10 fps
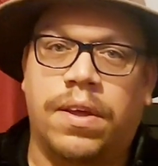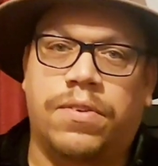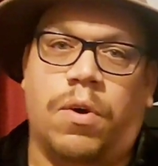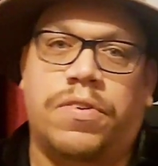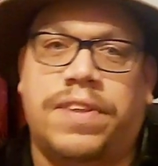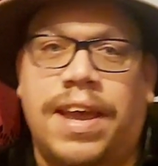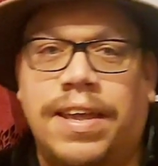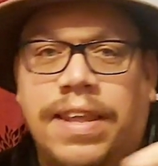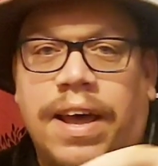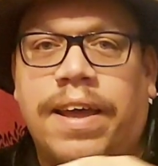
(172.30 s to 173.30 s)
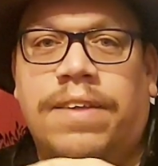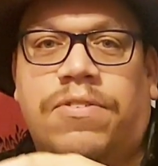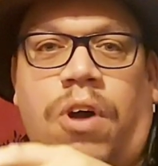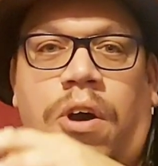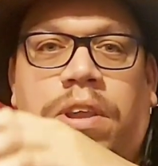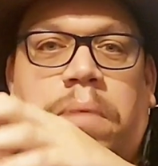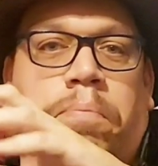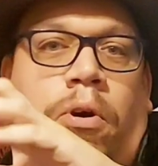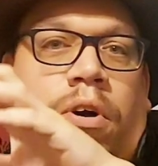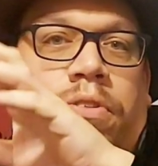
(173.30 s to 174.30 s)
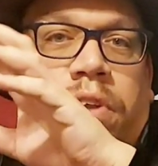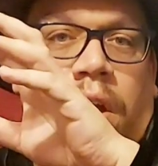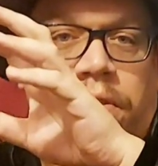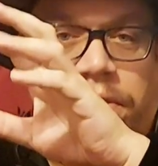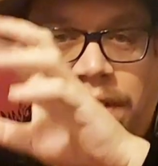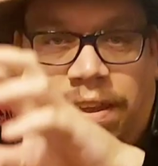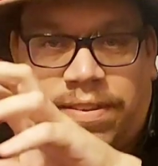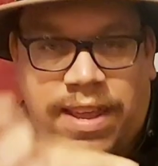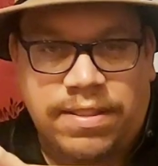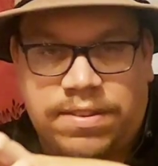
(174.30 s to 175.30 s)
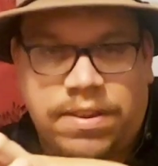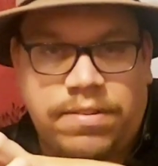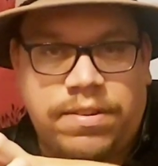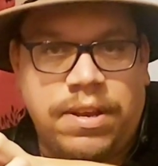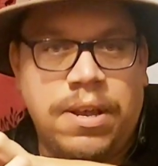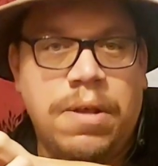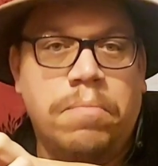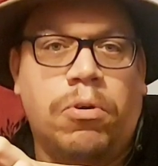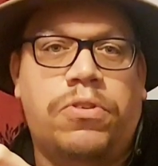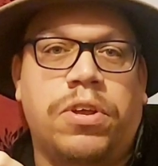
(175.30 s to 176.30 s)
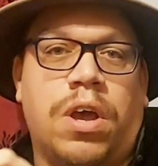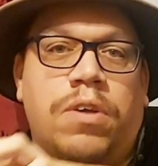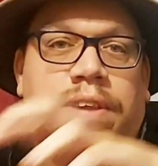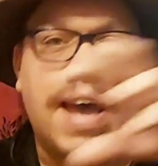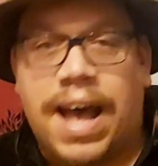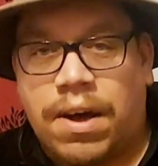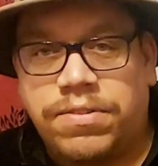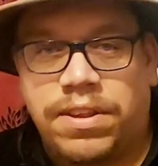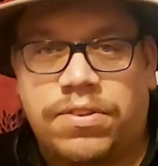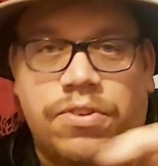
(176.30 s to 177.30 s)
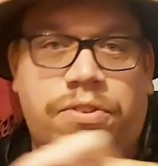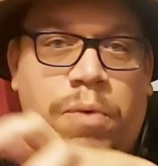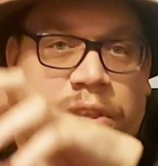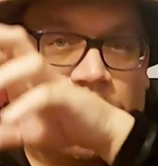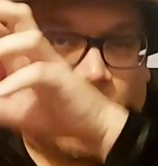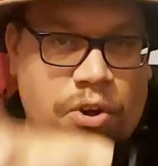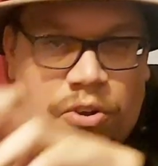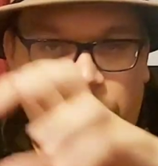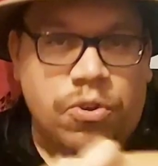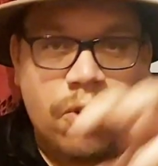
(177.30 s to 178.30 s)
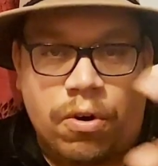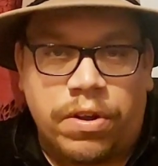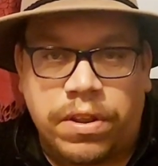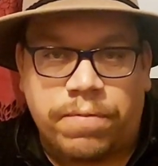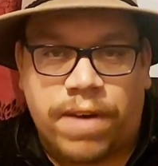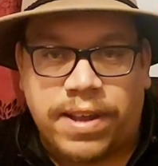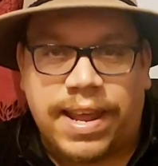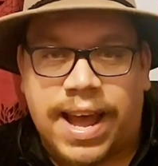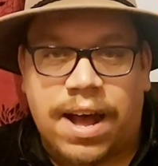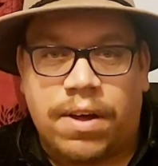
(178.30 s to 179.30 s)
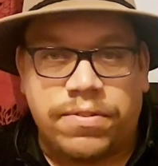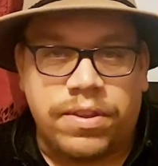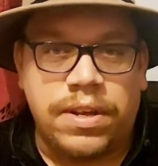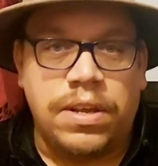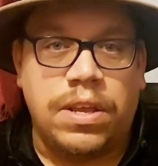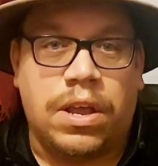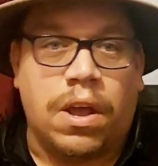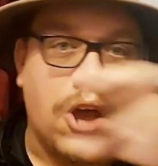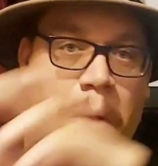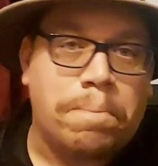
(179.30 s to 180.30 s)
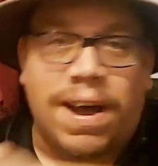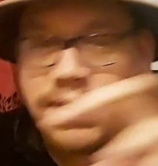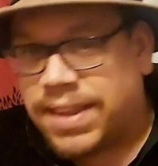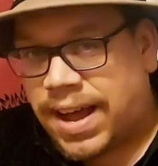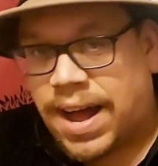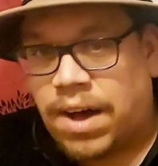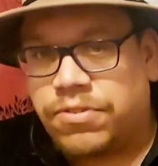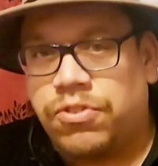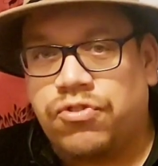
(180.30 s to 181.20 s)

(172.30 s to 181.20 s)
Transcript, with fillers: So I was saying that it's not only important to go to city centres, but to go to houses, because when you knock on the door and you find the house, you can go back to that house and